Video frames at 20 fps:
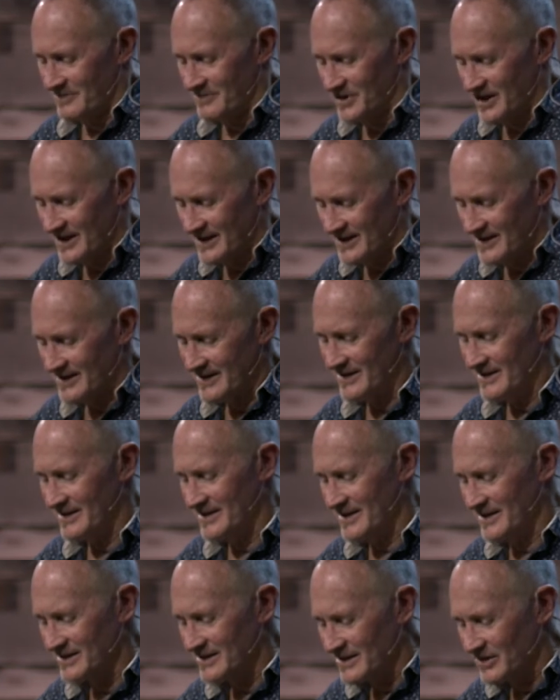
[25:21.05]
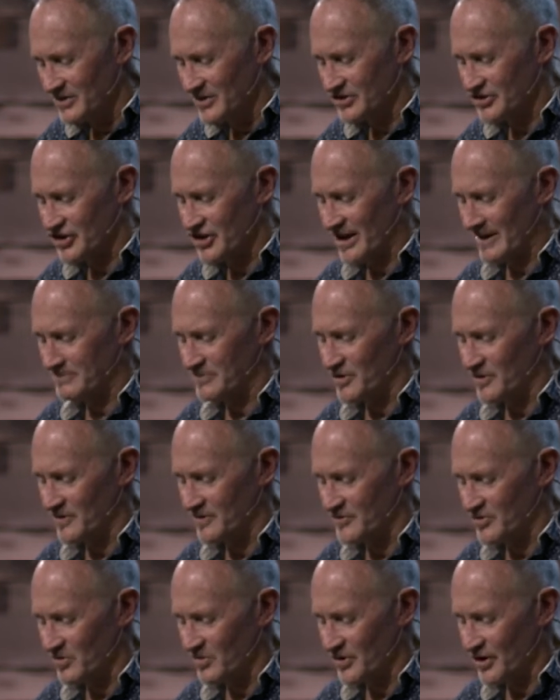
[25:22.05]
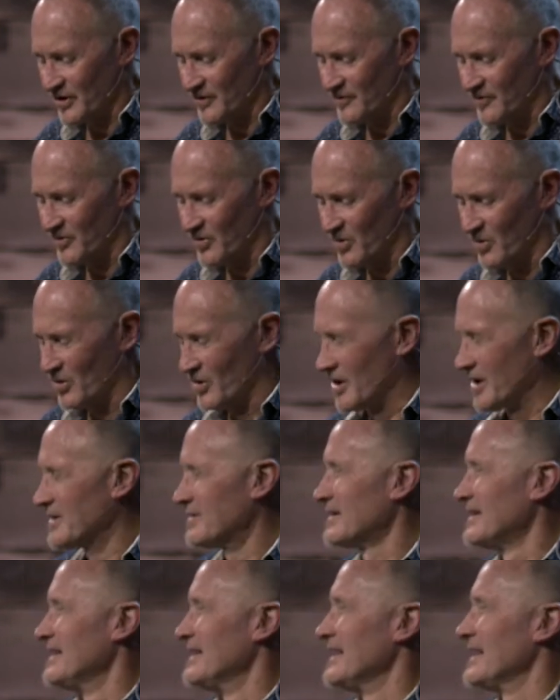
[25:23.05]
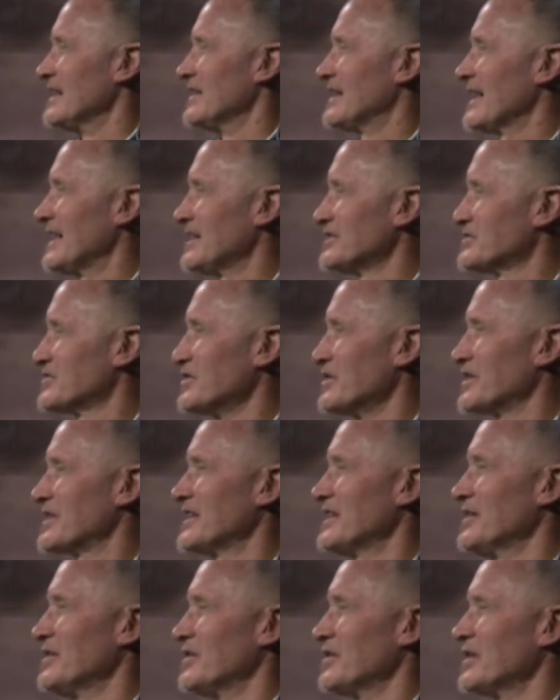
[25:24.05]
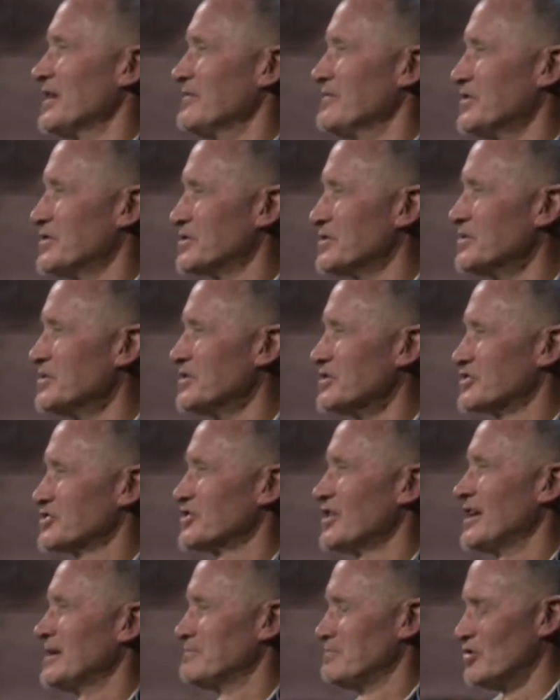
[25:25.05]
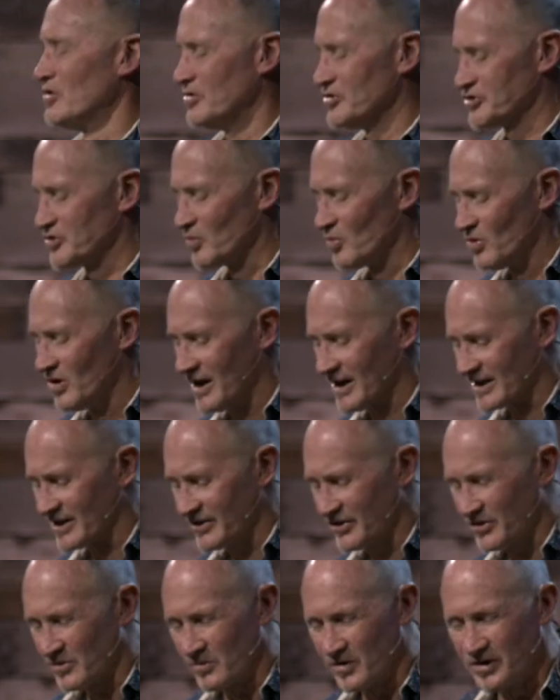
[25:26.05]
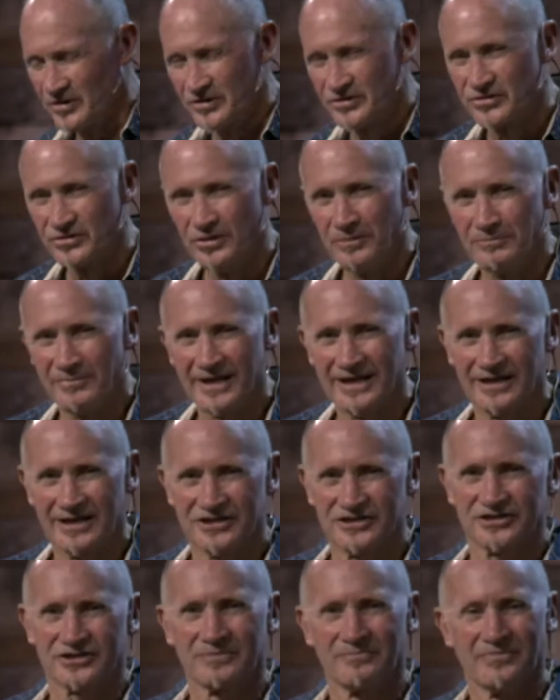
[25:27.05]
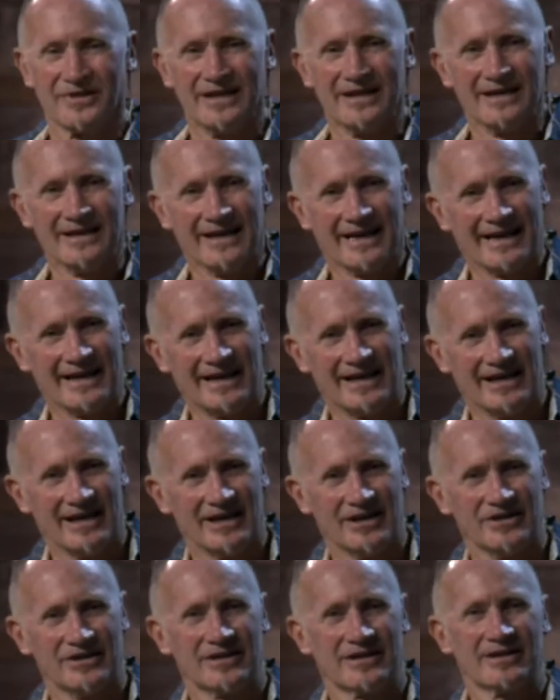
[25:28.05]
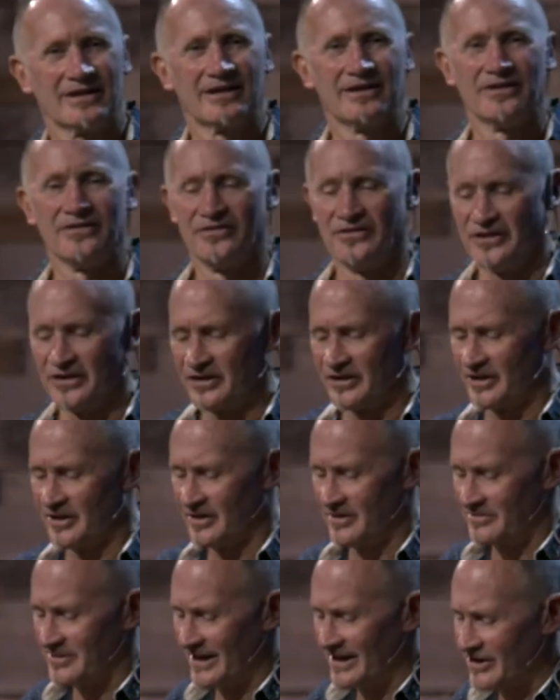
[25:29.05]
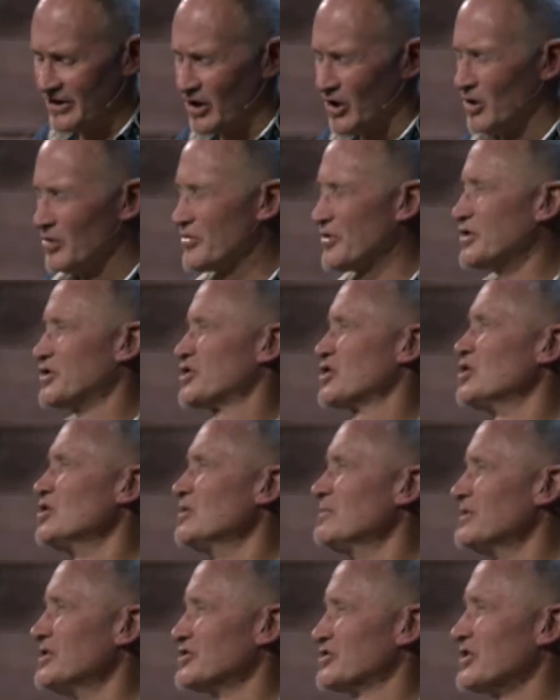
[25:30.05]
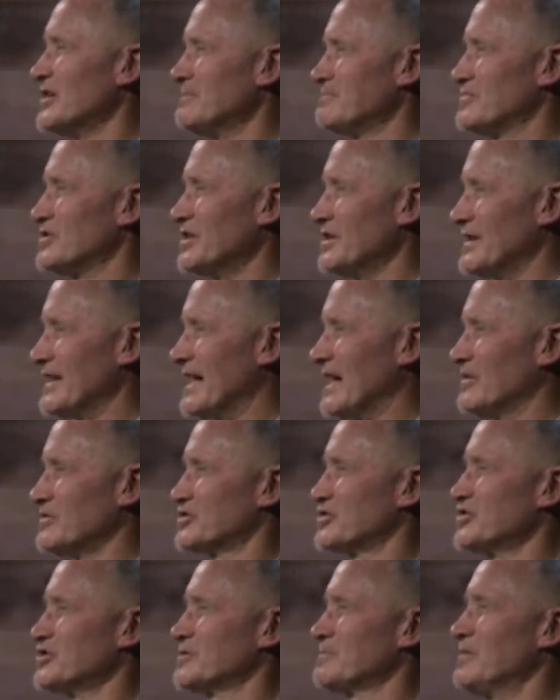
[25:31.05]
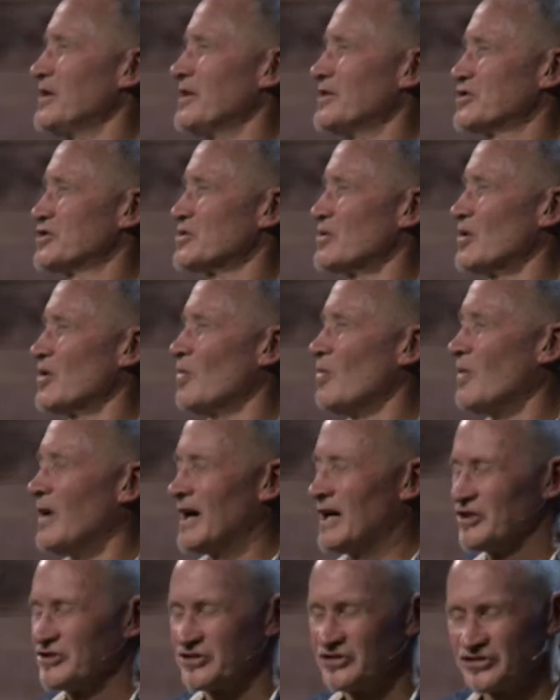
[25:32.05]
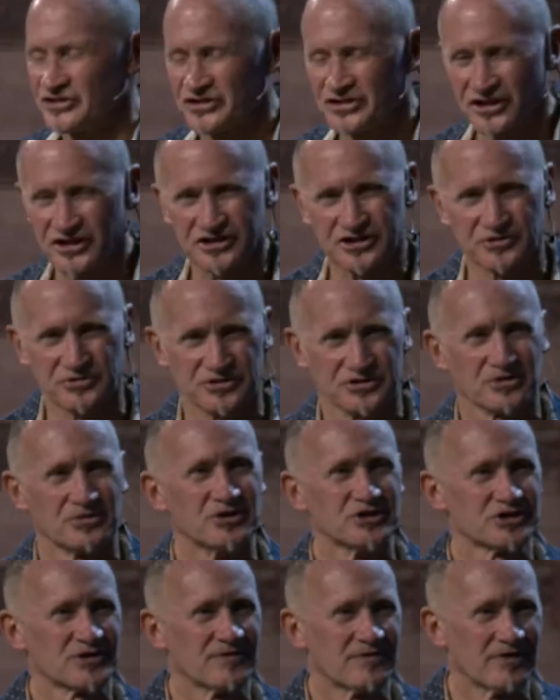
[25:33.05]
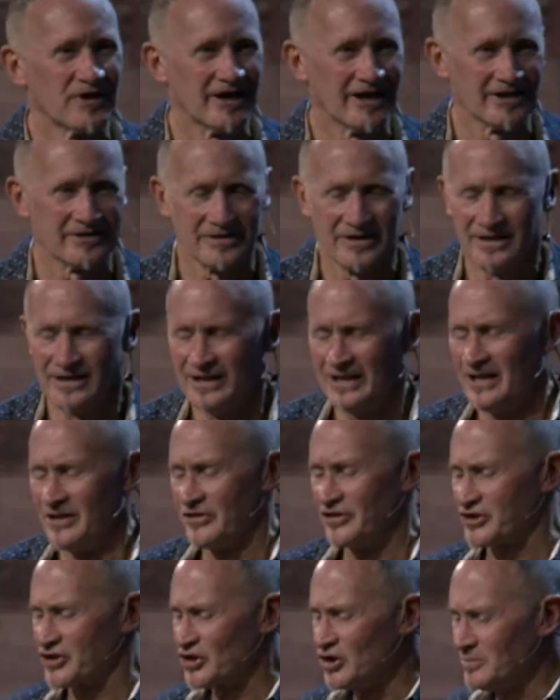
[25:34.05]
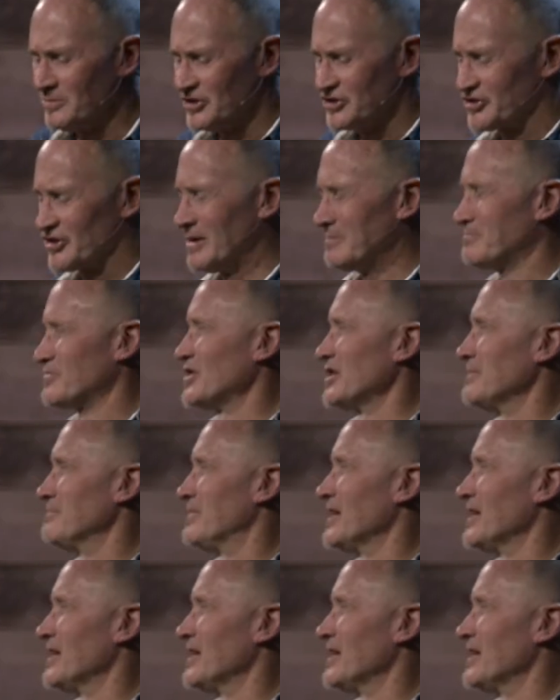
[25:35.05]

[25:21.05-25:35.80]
But in Luke chapter 24, it has the account of the two disciples walking the road to Emmaus. And they know the tomb is empty now. It's just been a short while since Jesus was crucified. The tomb is empty,